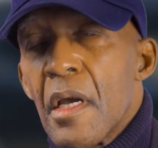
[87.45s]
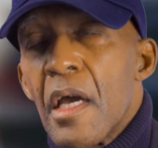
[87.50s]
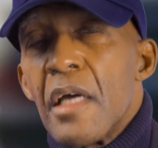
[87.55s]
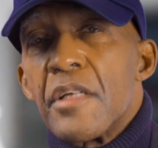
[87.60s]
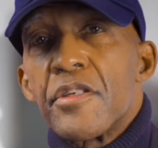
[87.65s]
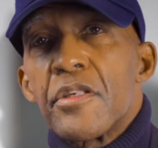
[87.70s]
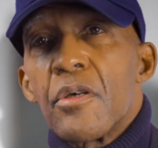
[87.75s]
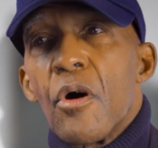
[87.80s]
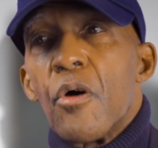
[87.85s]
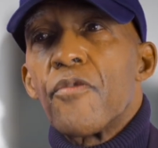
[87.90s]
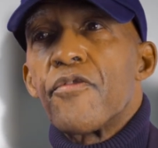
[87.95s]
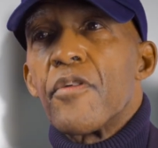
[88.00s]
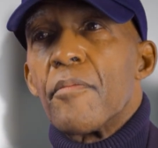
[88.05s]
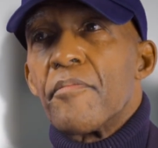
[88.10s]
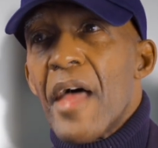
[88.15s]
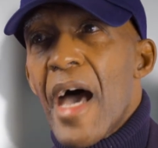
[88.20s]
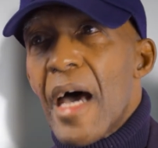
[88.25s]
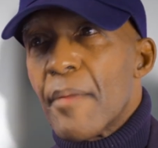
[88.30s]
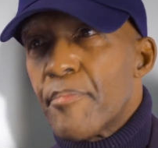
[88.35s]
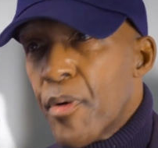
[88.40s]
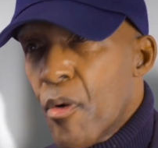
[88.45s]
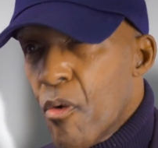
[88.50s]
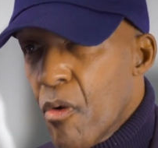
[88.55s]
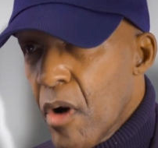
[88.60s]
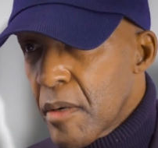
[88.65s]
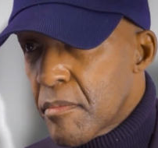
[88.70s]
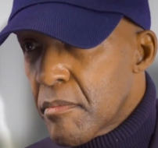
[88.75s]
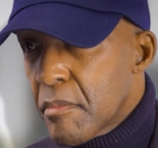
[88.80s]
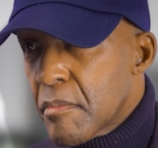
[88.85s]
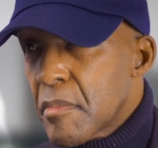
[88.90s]
And so from that
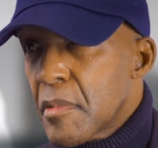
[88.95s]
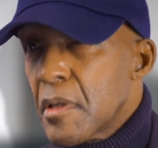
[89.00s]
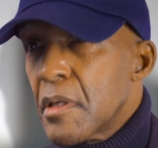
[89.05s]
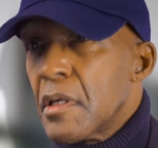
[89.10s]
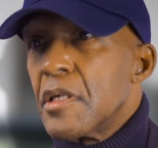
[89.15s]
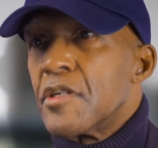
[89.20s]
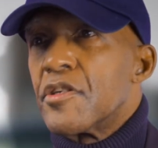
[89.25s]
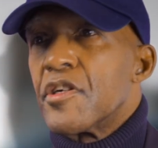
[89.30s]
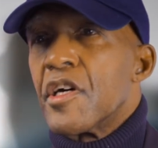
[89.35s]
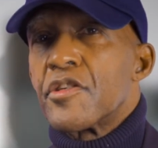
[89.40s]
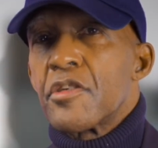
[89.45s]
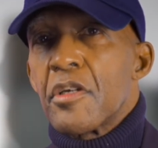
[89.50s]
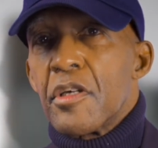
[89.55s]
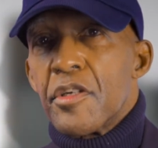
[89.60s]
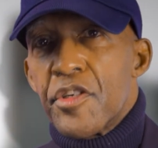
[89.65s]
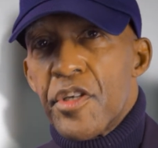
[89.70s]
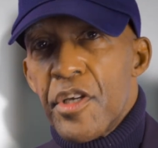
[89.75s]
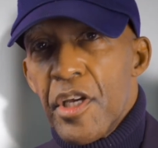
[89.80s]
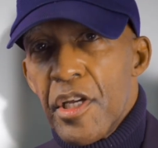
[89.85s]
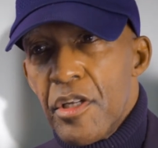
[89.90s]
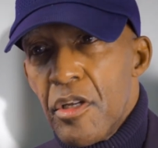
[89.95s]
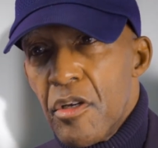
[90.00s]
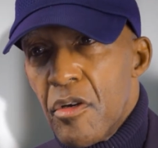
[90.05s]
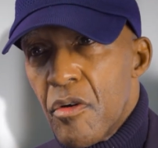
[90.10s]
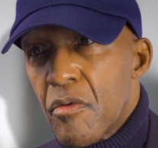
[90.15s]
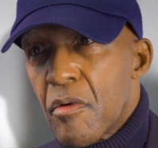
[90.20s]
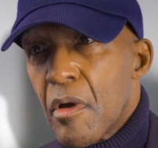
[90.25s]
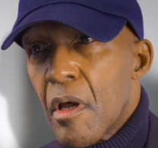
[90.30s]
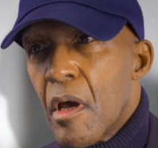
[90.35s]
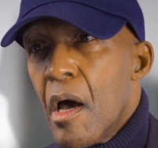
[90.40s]
point, it just
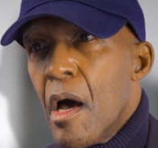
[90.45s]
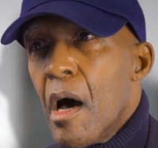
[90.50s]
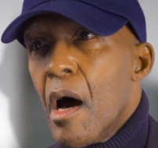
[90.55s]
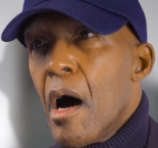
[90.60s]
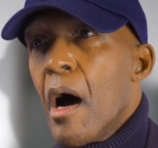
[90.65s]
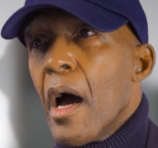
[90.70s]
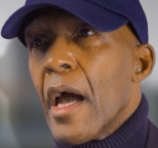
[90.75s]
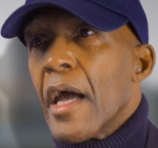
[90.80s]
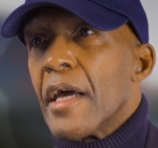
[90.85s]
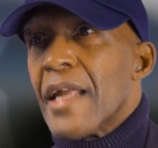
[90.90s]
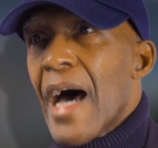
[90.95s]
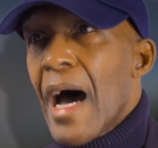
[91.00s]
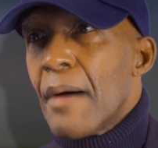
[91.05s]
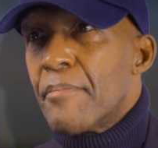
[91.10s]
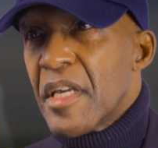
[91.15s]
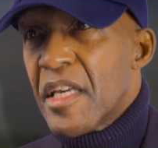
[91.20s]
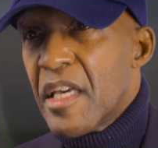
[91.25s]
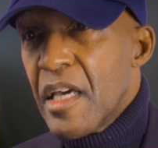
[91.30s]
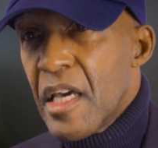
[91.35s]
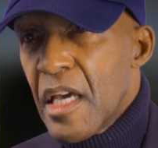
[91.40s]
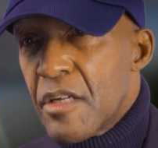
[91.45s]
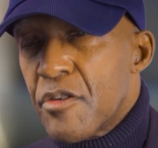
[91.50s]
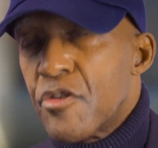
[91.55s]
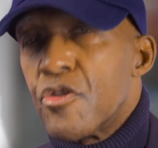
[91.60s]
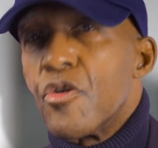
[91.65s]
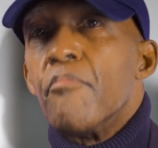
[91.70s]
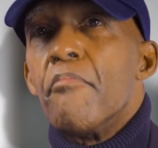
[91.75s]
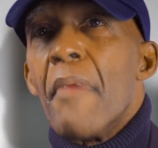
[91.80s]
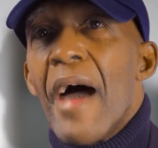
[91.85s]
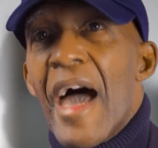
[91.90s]
continued, and I began
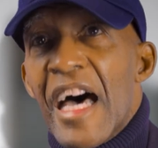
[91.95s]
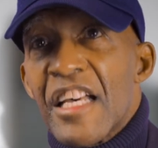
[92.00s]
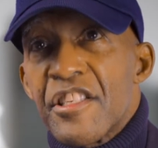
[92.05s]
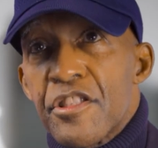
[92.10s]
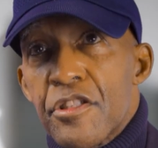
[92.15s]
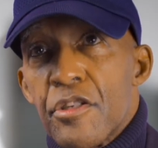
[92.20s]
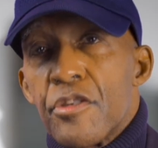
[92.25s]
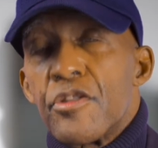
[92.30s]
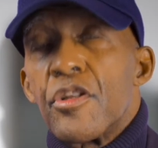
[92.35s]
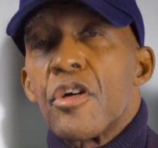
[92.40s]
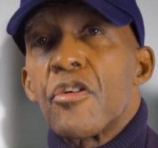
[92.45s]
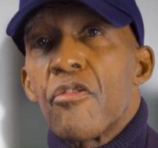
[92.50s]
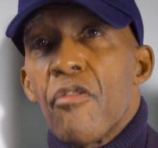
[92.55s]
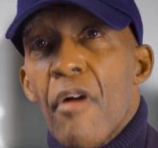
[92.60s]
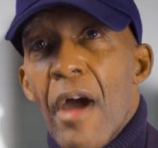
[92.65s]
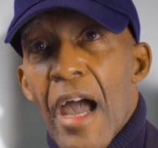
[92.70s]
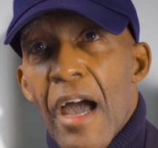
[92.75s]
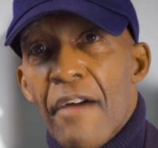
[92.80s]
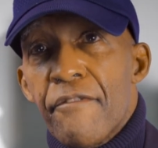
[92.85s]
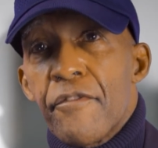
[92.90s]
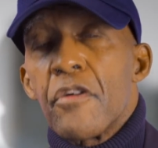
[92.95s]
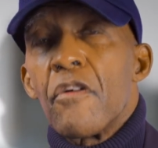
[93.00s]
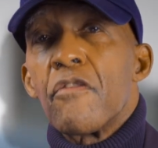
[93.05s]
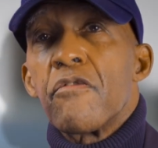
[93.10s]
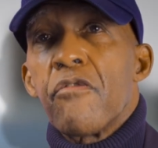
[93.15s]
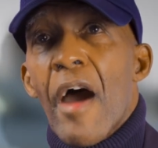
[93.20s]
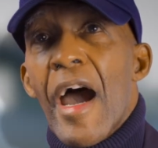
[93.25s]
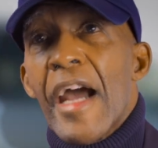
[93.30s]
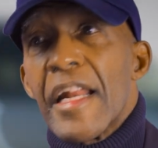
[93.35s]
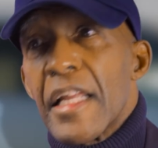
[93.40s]
to master the craft
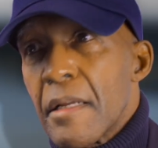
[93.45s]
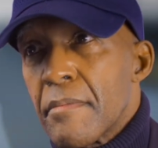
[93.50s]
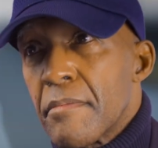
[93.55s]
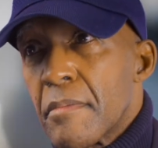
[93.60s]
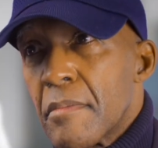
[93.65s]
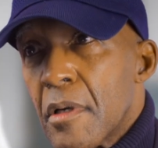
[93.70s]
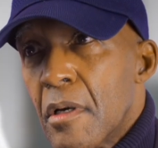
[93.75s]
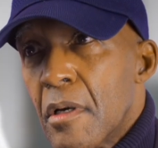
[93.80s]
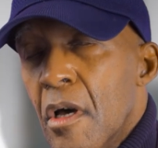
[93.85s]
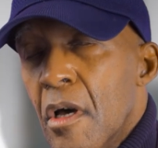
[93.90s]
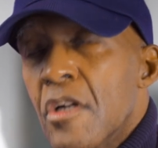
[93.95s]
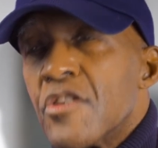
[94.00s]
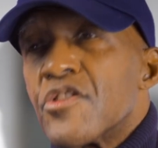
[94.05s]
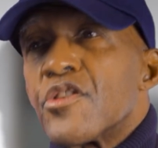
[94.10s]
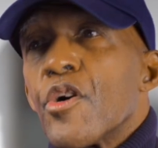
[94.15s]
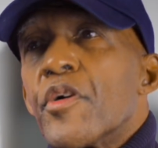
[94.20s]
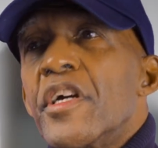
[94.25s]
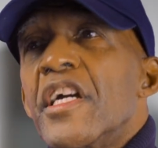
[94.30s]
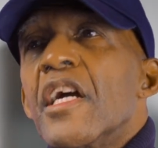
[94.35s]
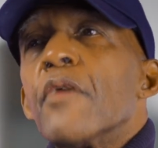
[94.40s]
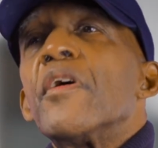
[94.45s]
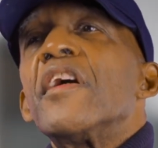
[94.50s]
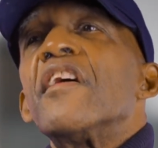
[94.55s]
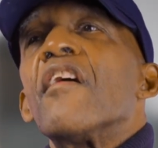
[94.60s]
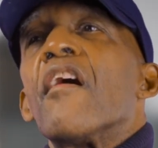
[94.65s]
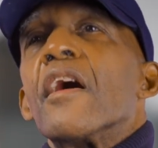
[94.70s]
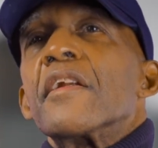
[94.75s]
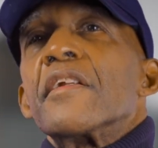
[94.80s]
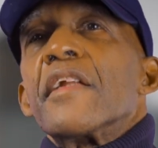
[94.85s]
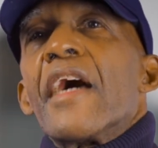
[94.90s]
of writing. So here we
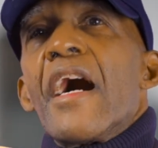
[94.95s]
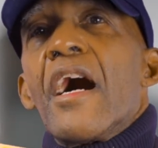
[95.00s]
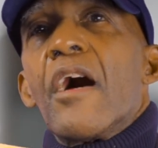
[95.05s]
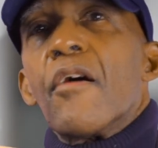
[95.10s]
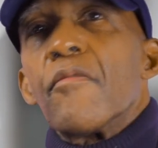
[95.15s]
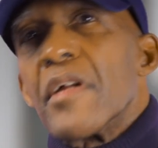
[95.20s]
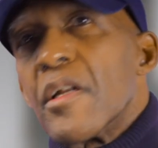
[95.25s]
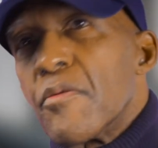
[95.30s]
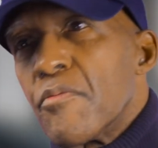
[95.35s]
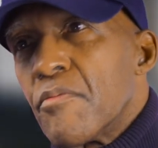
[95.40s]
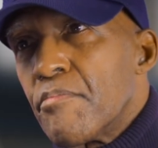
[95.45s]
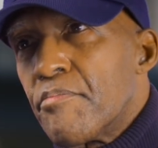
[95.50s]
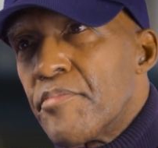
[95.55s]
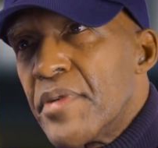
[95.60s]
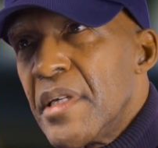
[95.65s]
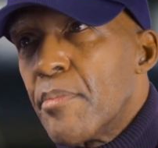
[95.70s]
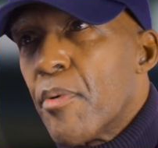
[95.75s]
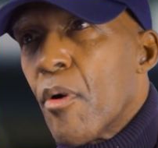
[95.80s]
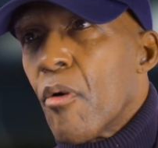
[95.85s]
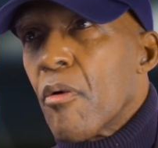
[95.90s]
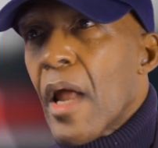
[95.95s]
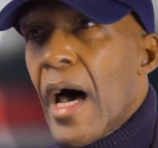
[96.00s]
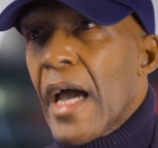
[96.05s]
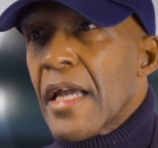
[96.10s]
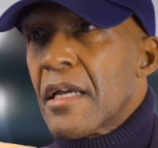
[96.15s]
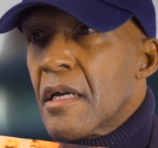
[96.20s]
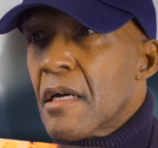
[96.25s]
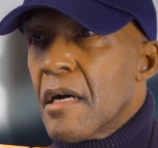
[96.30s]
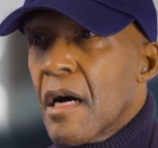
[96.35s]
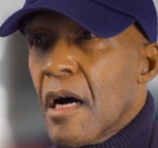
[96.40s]
are now, and people
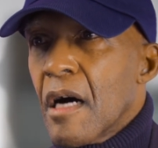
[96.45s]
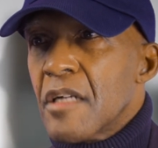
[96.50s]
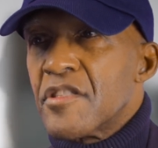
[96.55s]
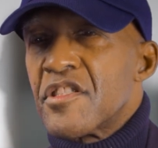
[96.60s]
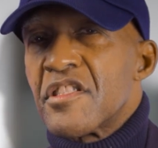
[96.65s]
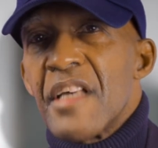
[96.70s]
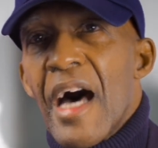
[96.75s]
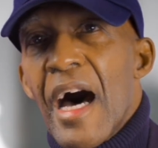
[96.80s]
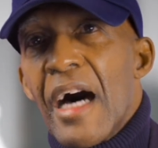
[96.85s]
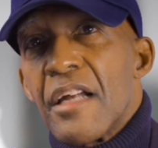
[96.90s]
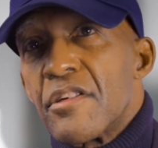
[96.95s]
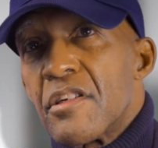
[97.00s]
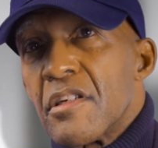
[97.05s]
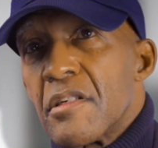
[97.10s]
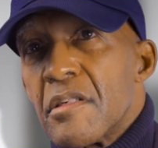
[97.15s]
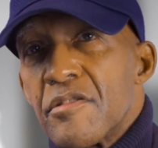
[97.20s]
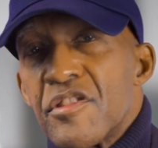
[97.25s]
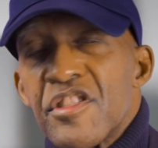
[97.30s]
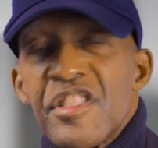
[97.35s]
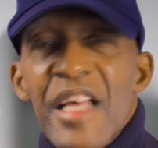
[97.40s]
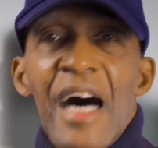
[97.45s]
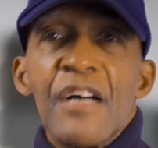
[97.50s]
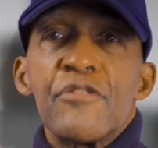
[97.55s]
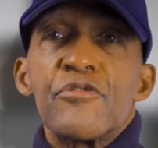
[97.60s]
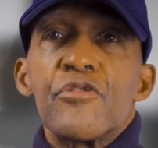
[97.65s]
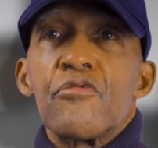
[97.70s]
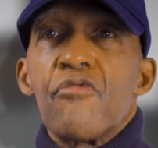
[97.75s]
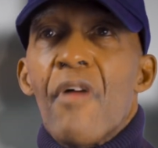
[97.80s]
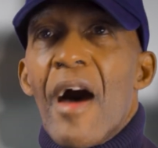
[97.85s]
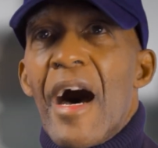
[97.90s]
like Sandra
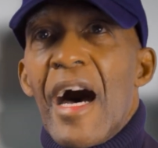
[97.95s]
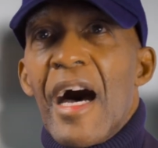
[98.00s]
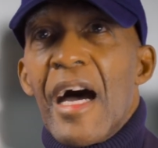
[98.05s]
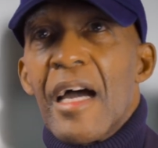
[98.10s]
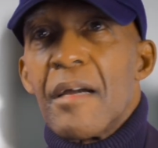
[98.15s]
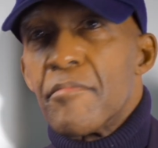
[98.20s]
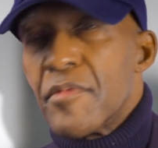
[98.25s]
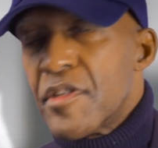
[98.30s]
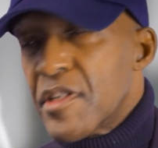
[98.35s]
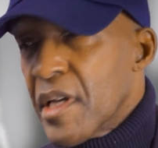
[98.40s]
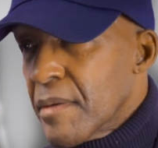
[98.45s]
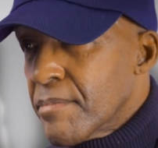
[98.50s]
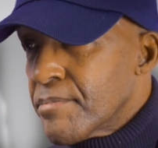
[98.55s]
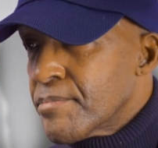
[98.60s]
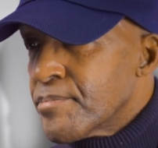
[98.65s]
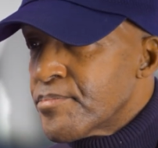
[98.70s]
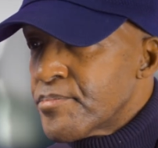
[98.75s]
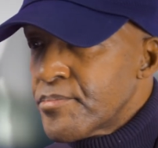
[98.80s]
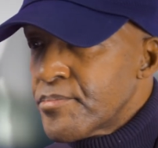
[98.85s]
Rhimes and